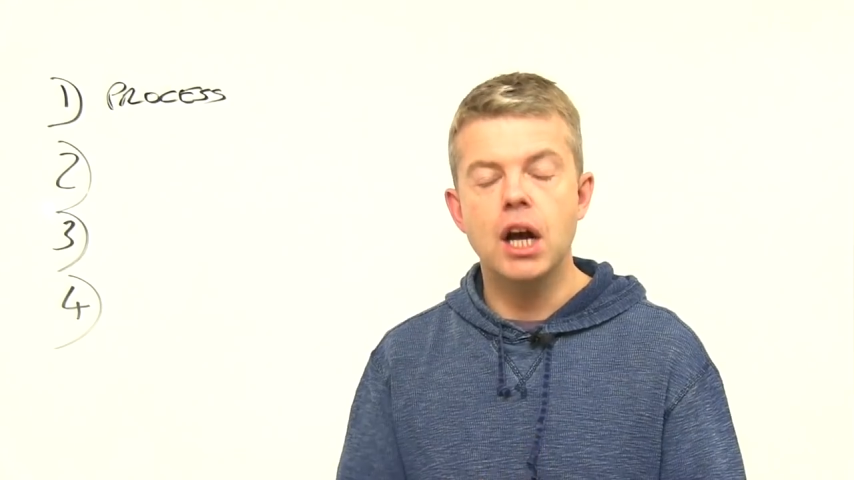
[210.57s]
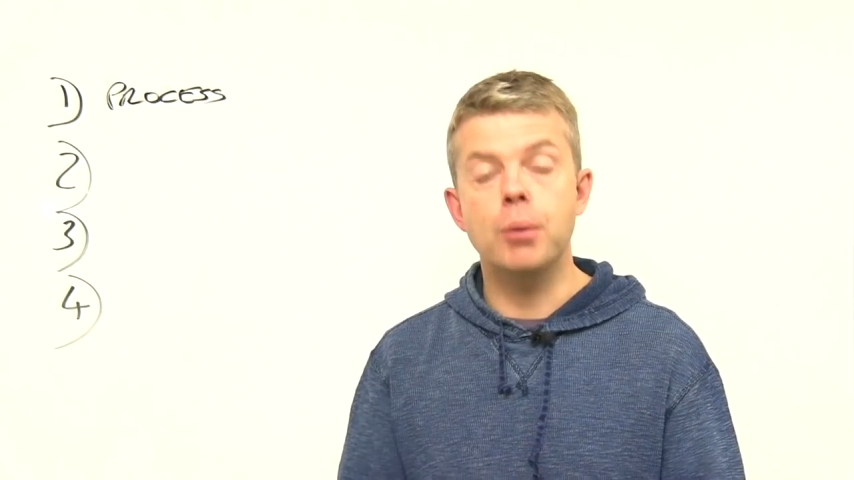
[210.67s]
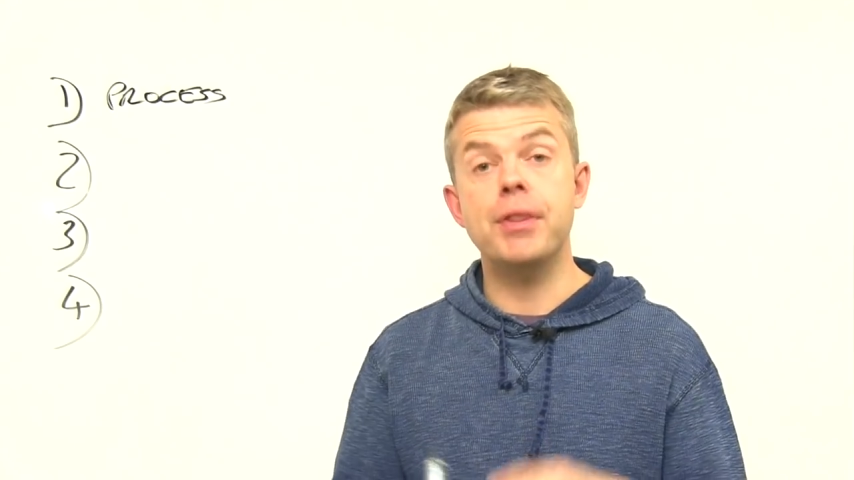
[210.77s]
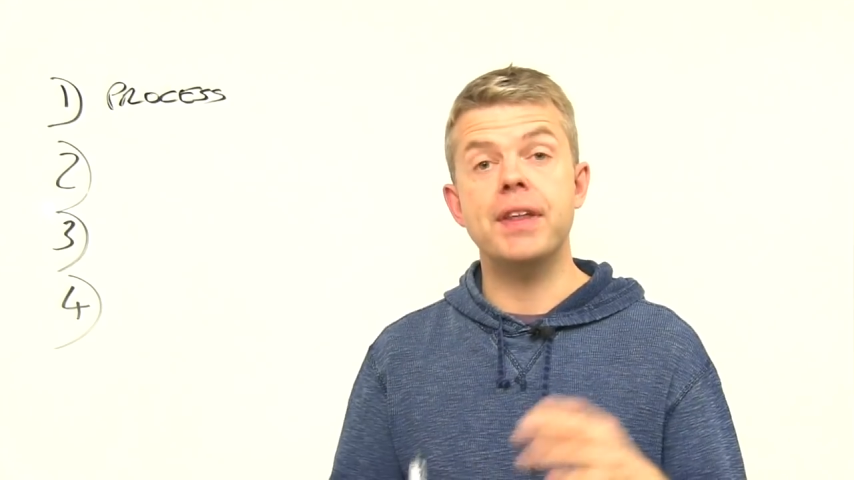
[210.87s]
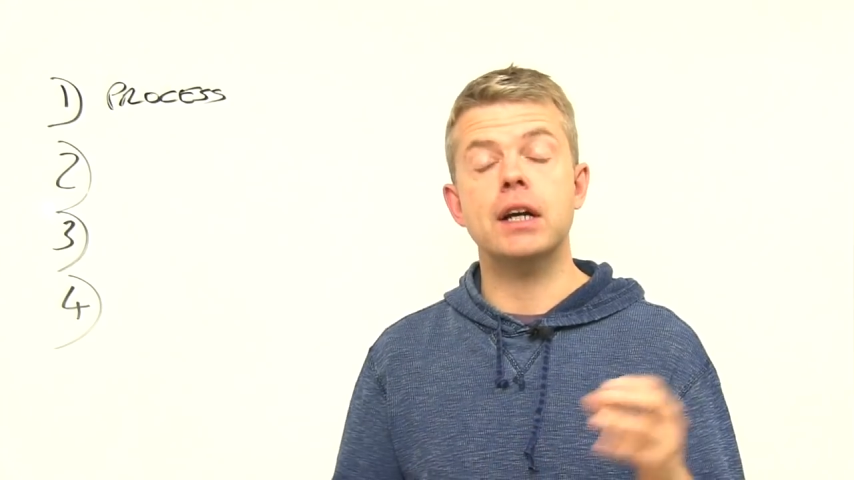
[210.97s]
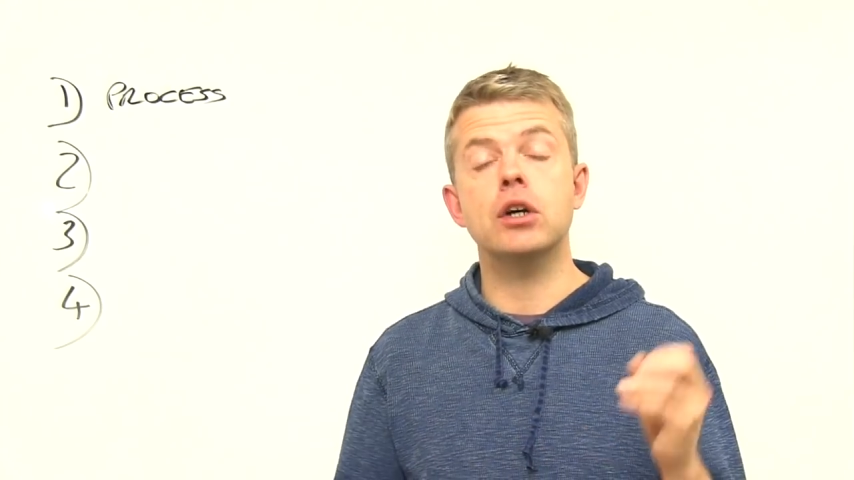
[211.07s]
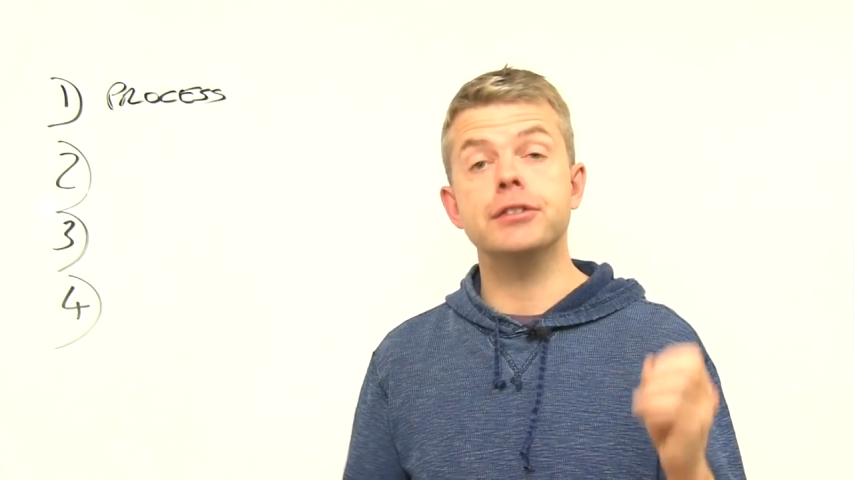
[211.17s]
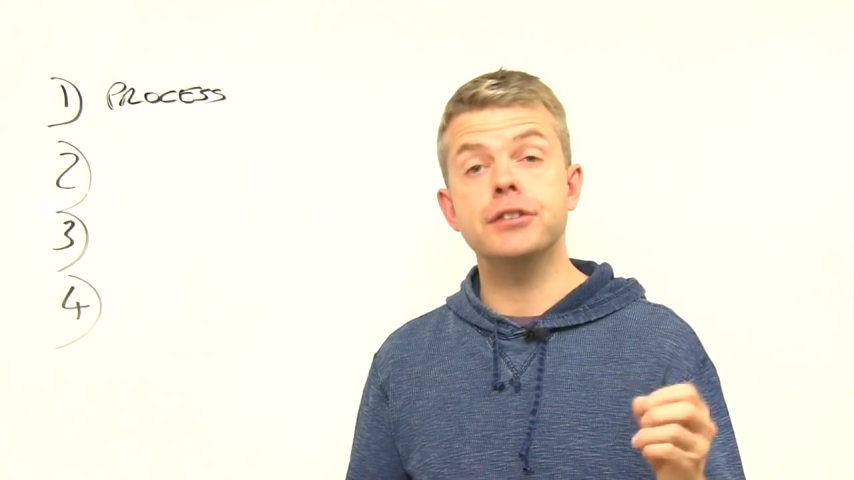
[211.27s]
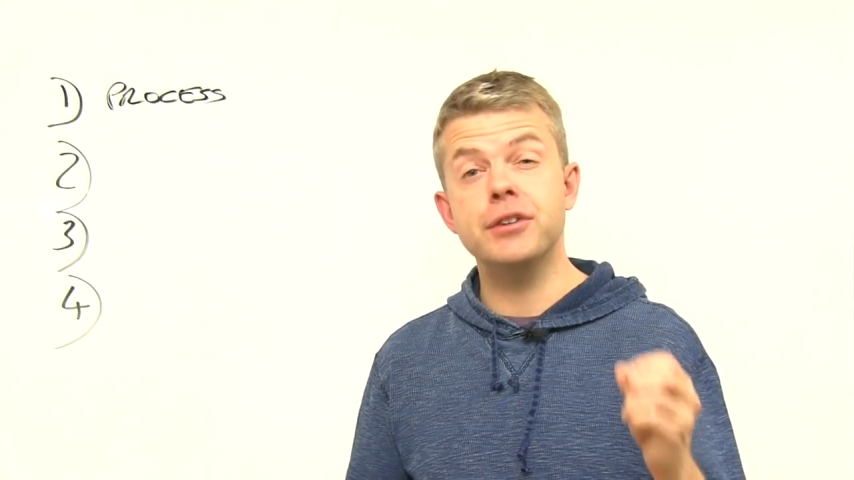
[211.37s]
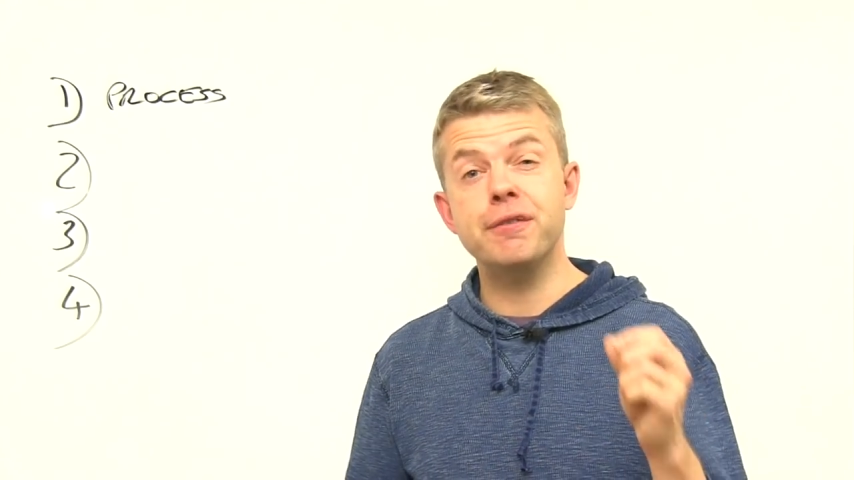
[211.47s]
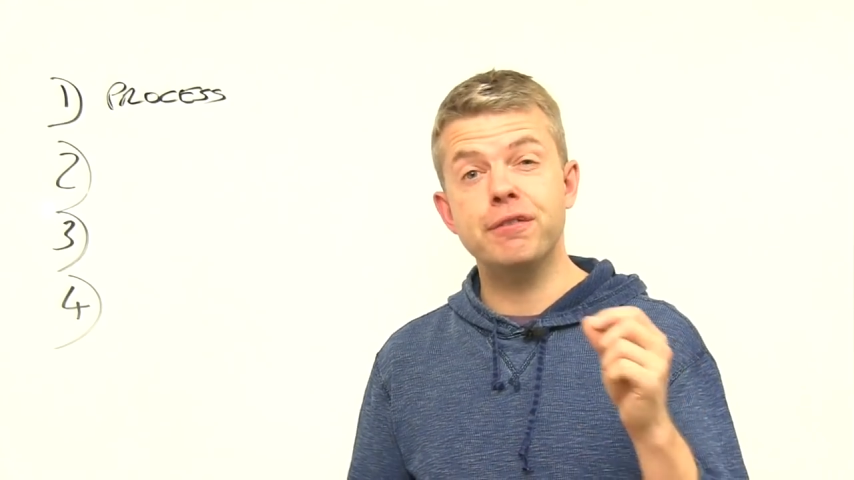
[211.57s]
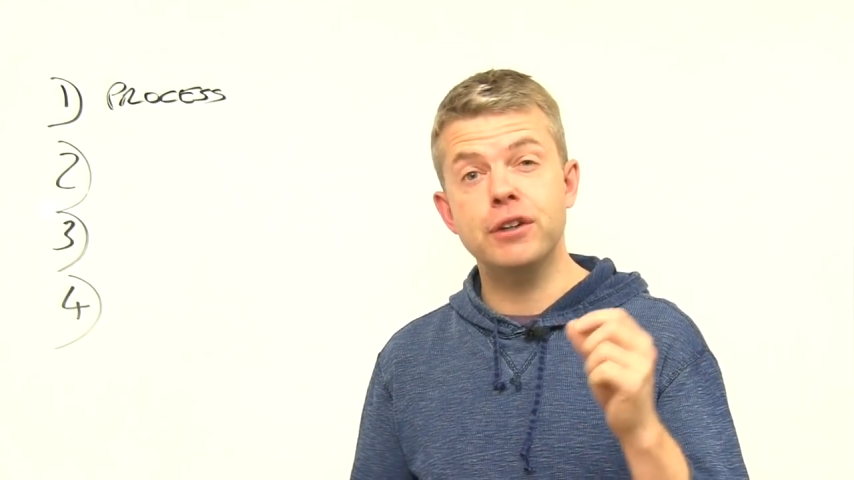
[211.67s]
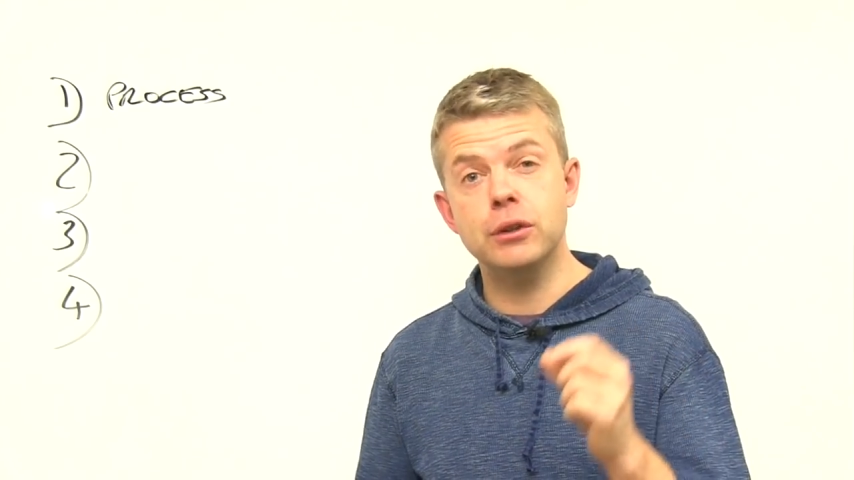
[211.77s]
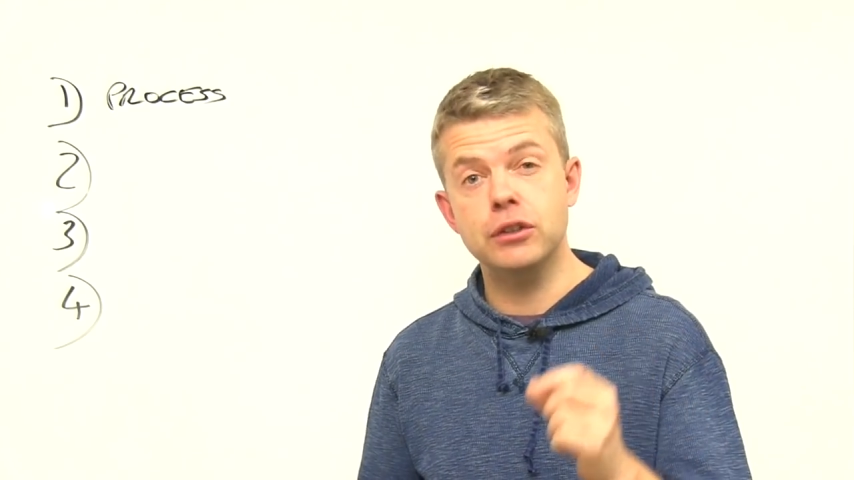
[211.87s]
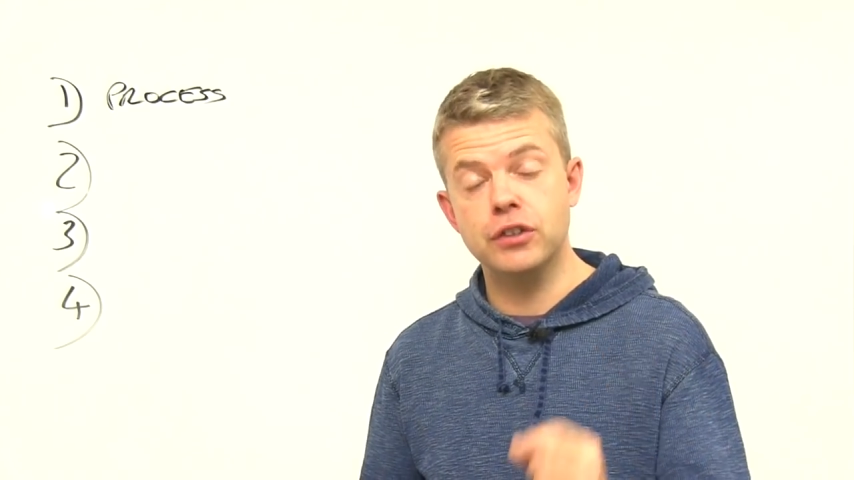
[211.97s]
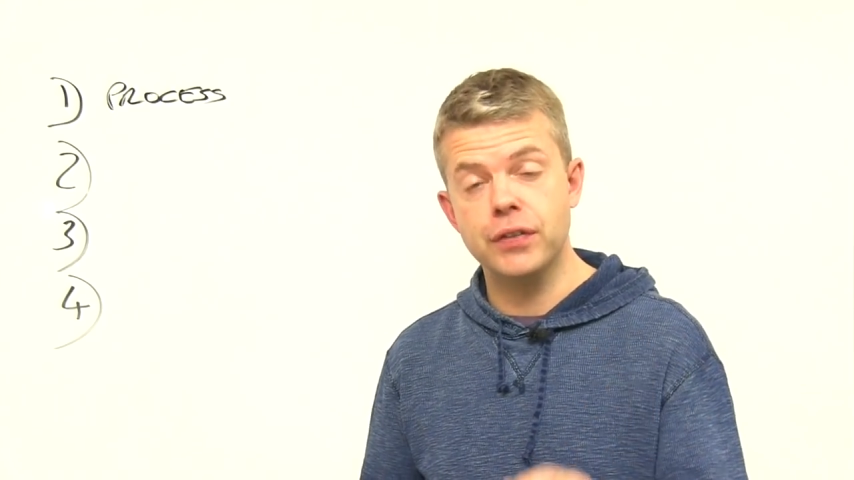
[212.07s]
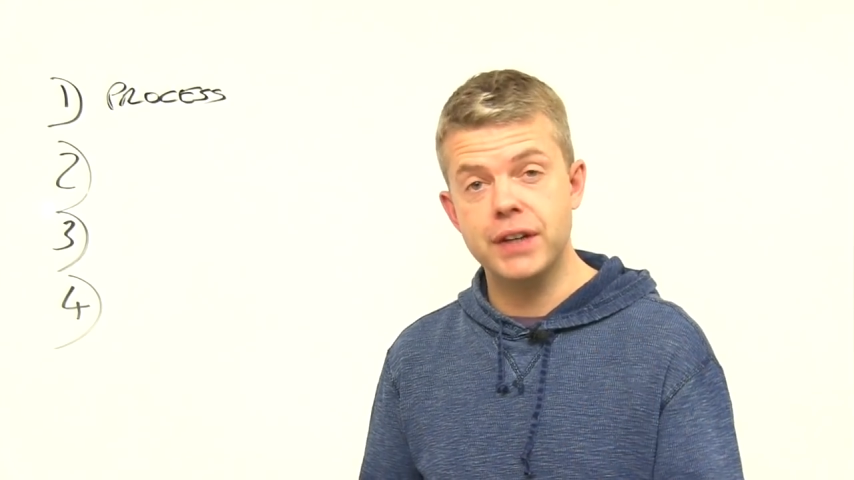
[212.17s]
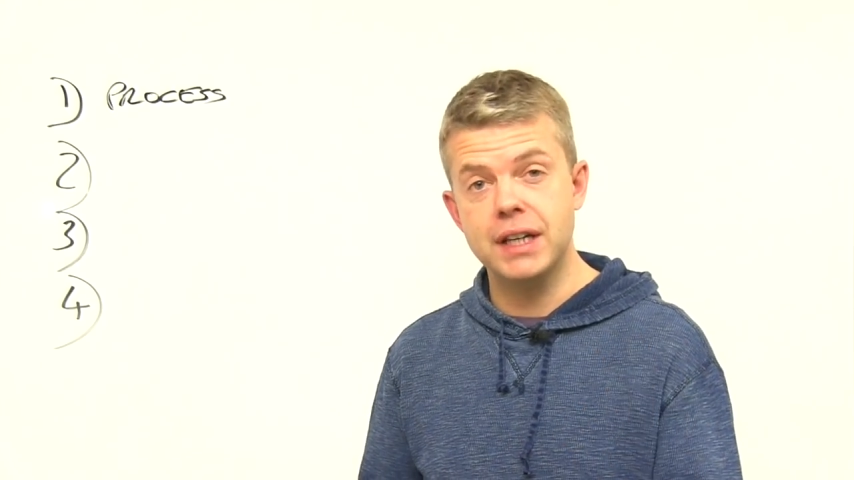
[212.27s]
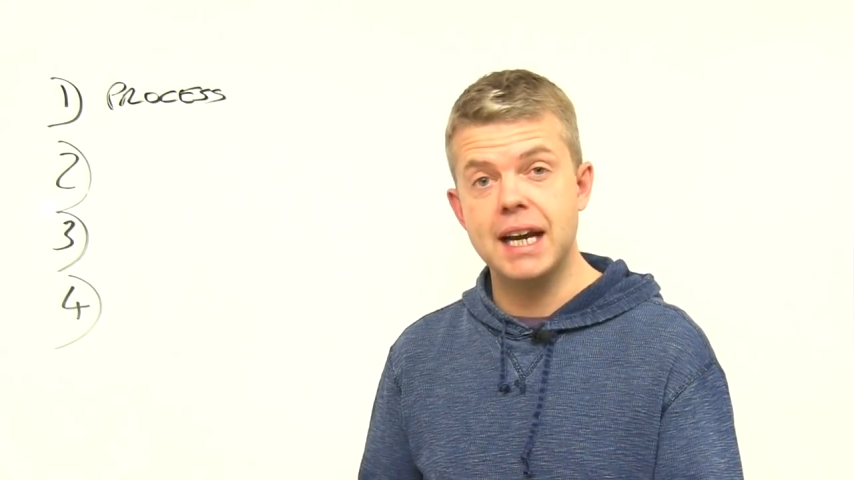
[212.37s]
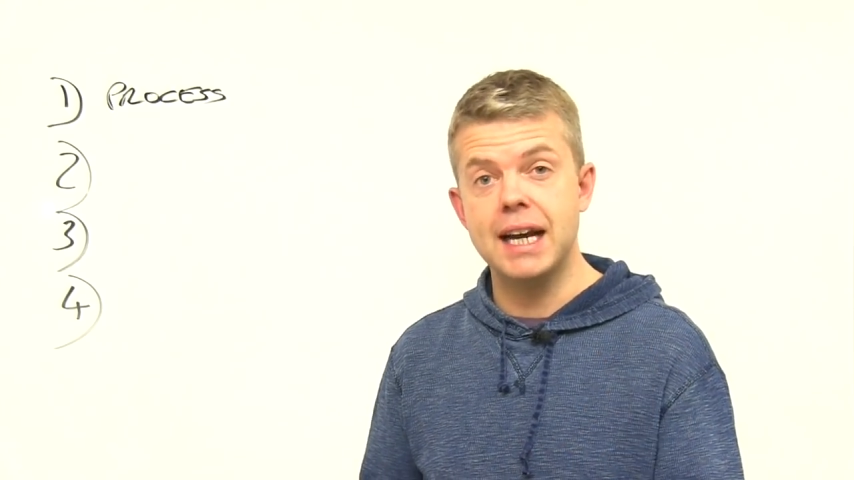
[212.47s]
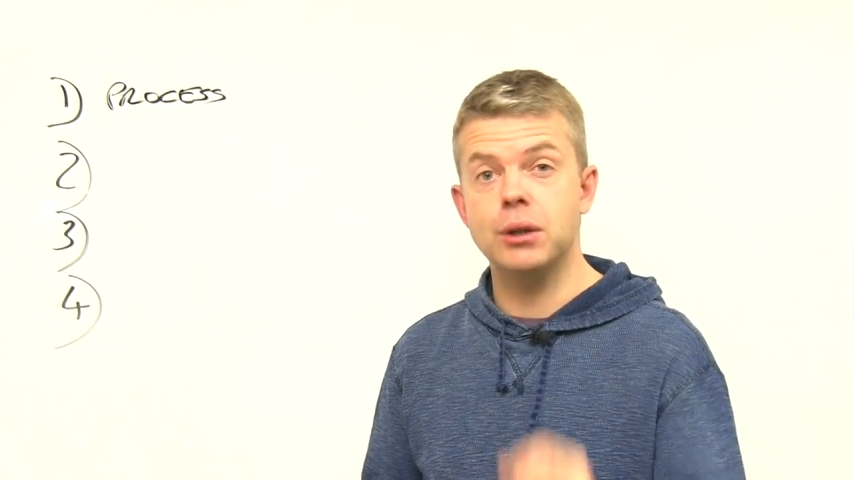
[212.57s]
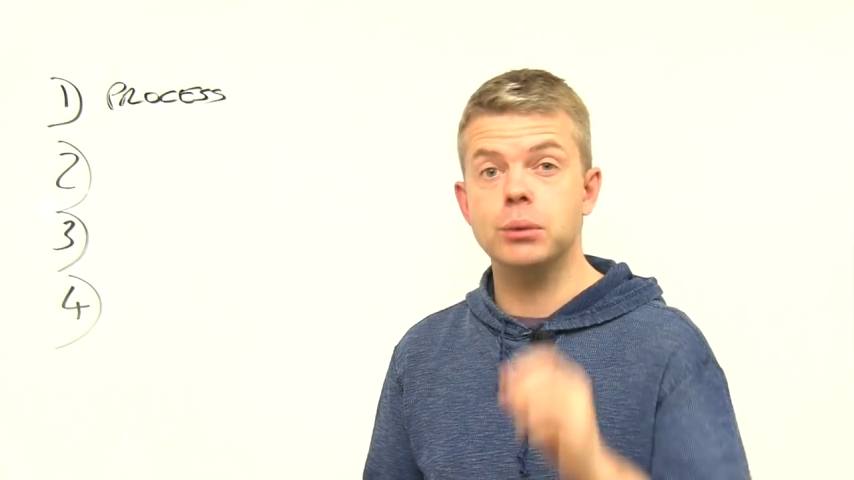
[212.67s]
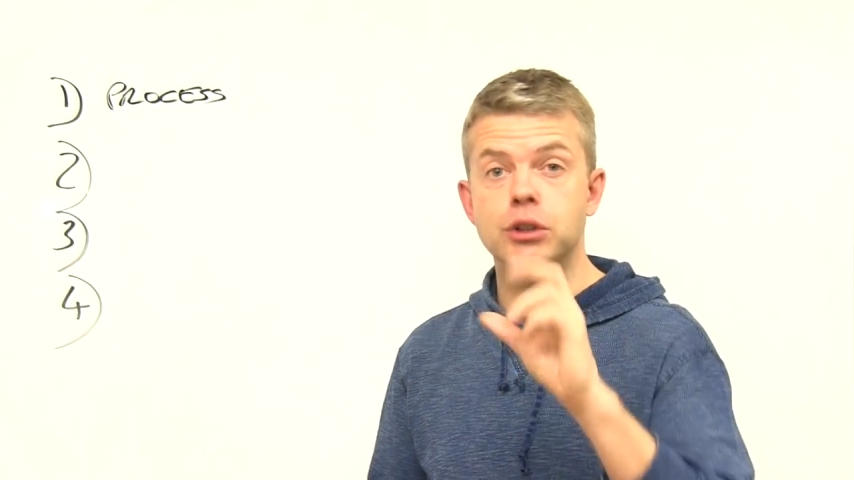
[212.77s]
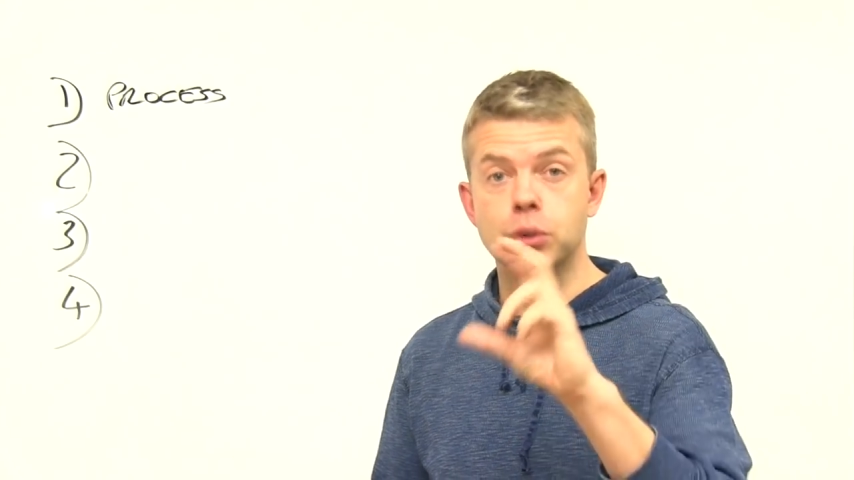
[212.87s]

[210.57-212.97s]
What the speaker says: And with that constant focus on the now,